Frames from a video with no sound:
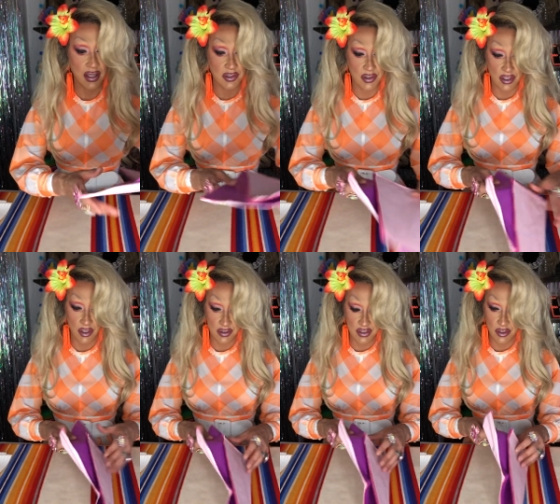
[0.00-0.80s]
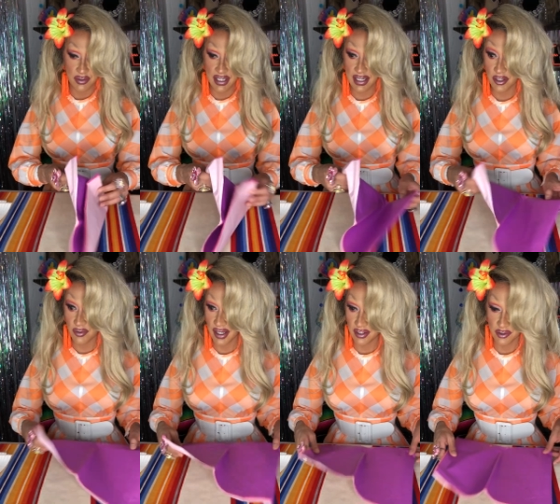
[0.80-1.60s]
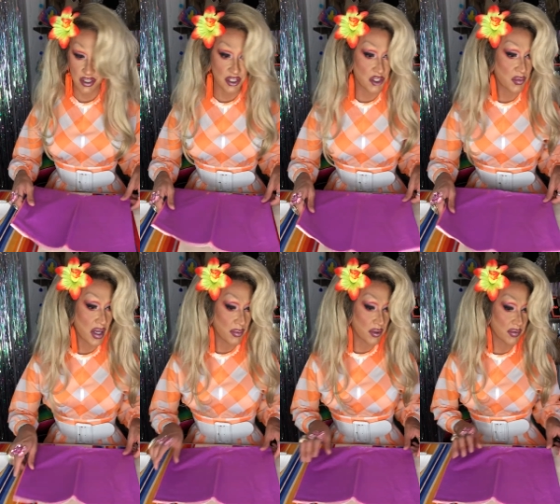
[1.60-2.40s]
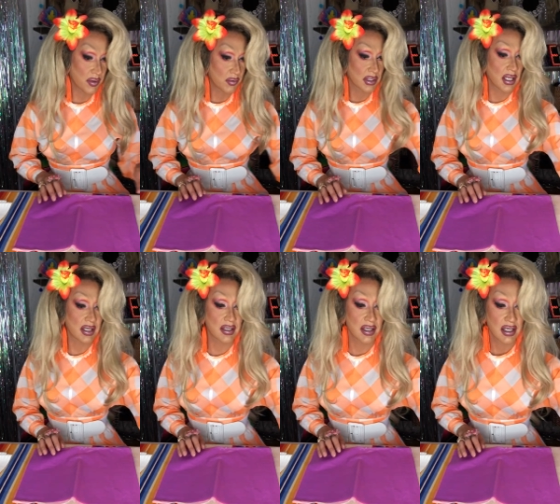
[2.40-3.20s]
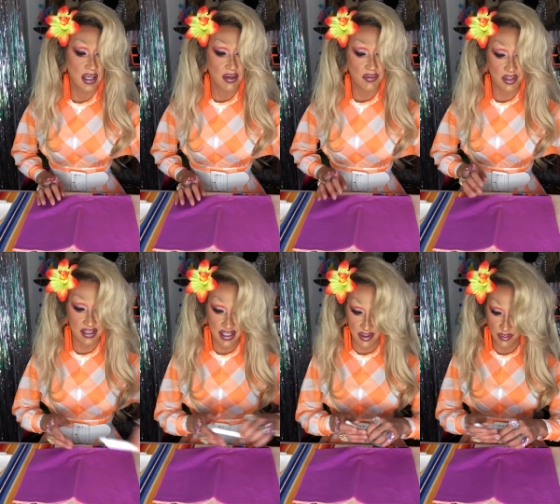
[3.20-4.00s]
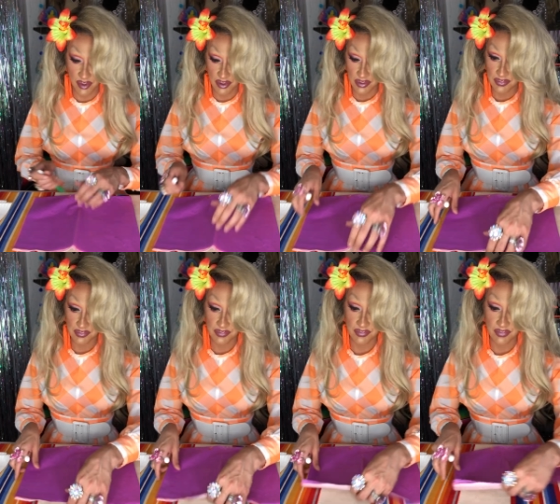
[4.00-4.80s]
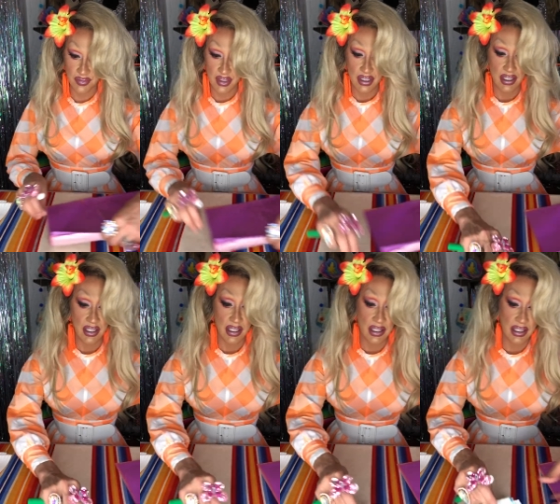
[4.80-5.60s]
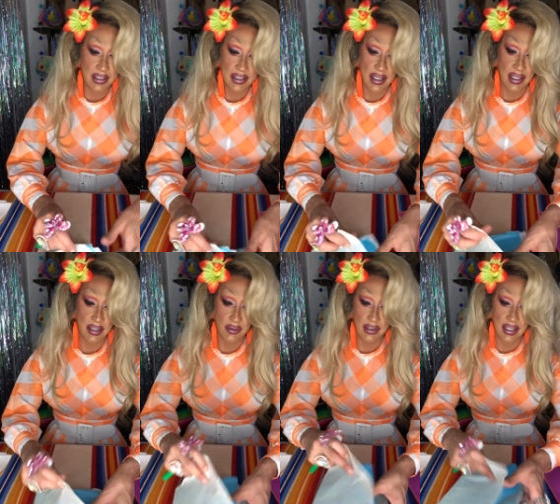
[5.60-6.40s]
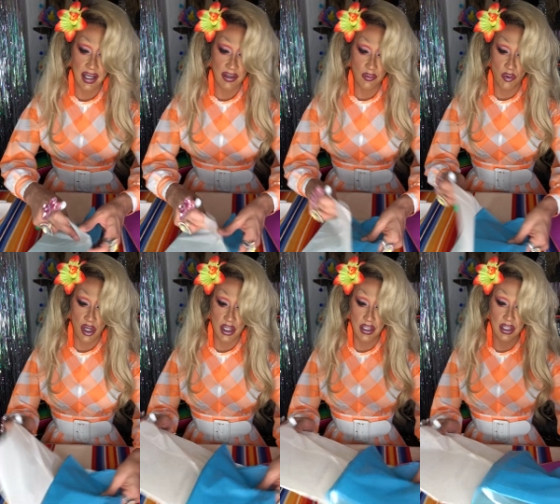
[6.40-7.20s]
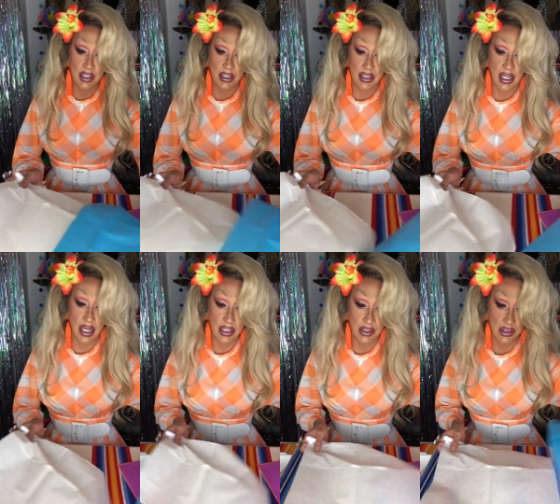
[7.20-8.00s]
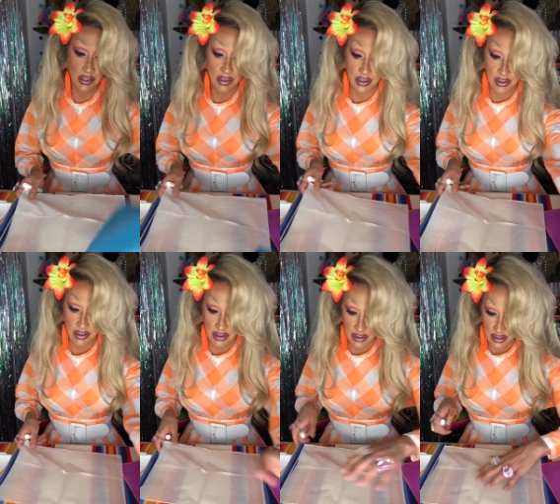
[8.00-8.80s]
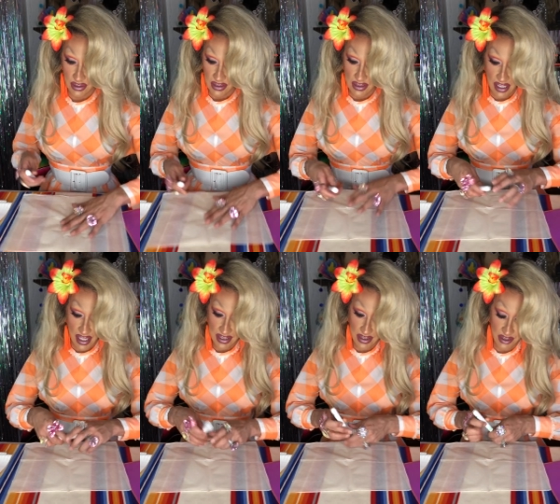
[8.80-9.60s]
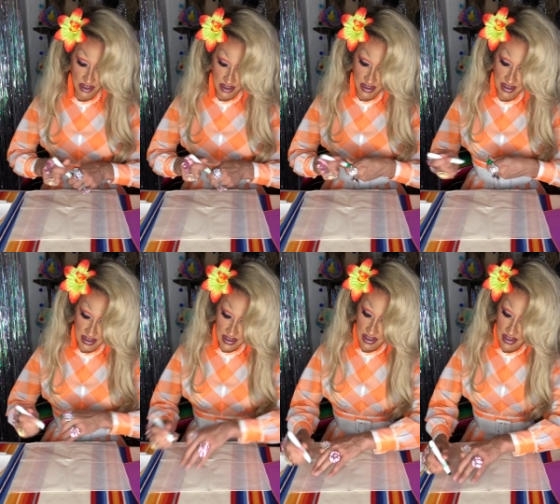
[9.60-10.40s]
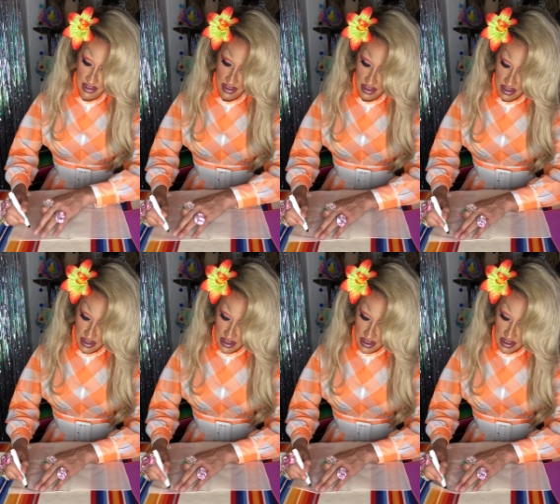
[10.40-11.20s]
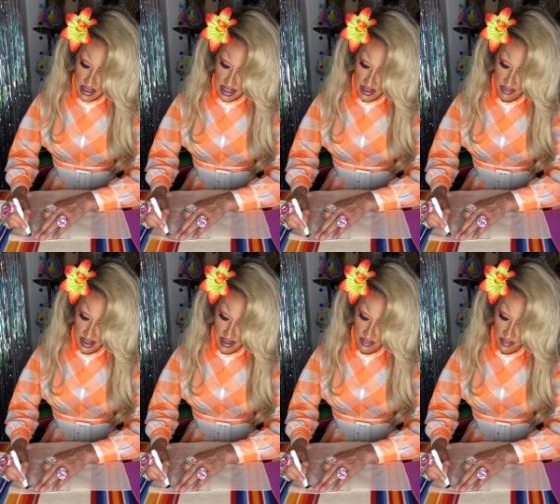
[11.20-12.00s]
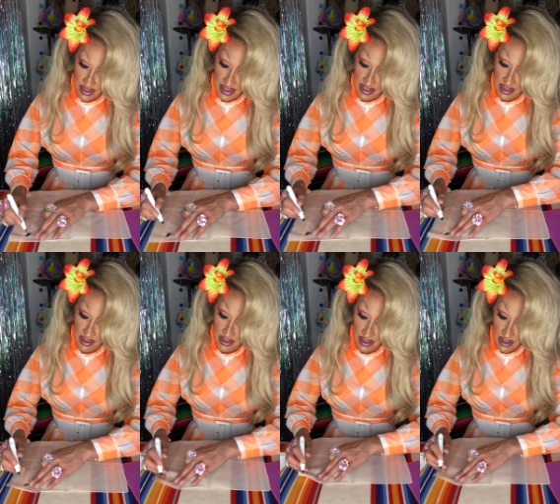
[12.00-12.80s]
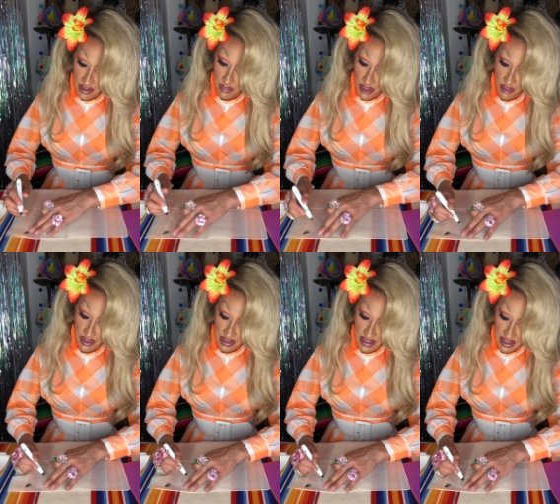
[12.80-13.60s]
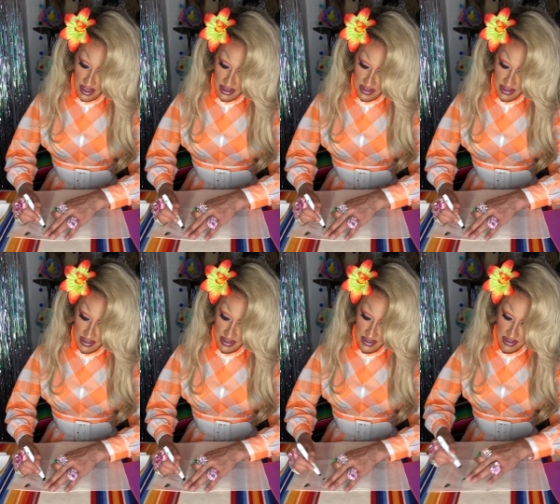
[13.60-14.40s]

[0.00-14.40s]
You can also decorate your tissue paper if you would like. For example, let's say I only had one color. I could decorate it with polka dots.